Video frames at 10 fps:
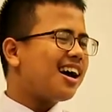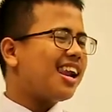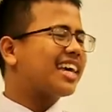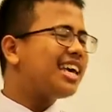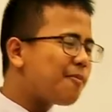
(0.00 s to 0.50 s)

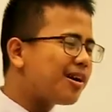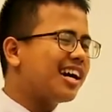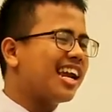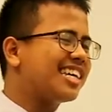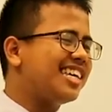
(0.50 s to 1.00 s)
Laki apa?
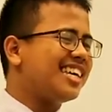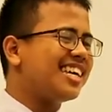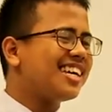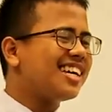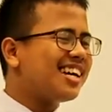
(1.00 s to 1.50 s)
Laki.
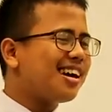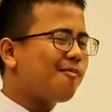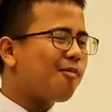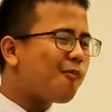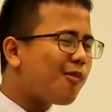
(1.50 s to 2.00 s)

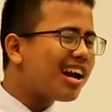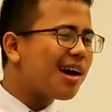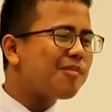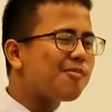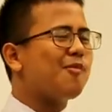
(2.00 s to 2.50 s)
Perempuan
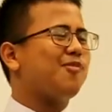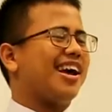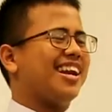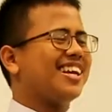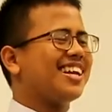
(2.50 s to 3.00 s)
apa
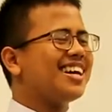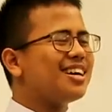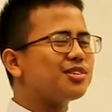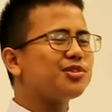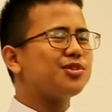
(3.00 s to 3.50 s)
perempuan?
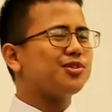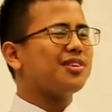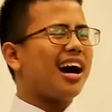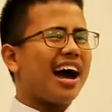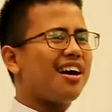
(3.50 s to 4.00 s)
So
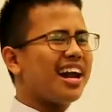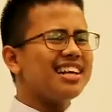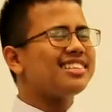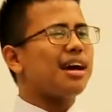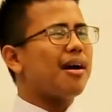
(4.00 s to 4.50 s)
at
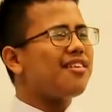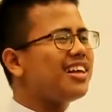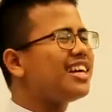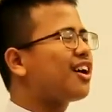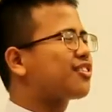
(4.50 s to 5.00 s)
that time, I
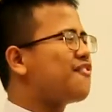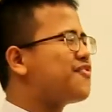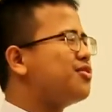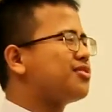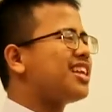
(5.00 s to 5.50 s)
really got
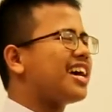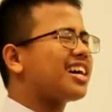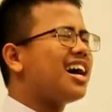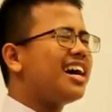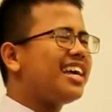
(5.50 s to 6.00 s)
confused.
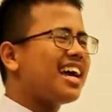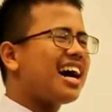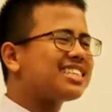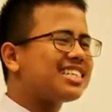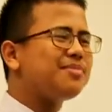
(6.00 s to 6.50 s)
Like, he
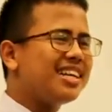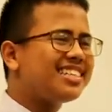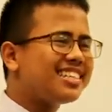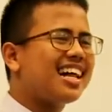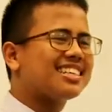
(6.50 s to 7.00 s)

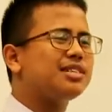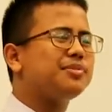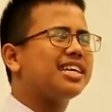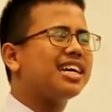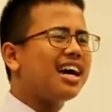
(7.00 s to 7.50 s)
literally asking
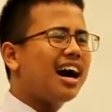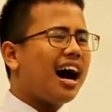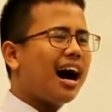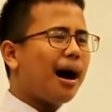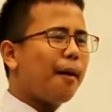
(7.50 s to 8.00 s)
me,
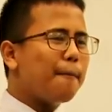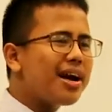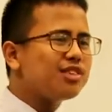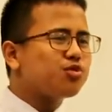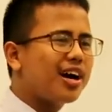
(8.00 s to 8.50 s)

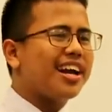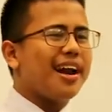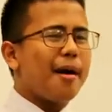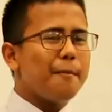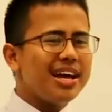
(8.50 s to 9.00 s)
man is
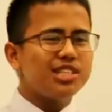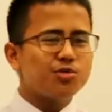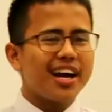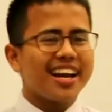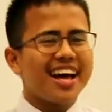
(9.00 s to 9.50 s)
what? Man is
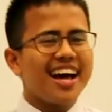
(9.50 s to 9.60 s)
what?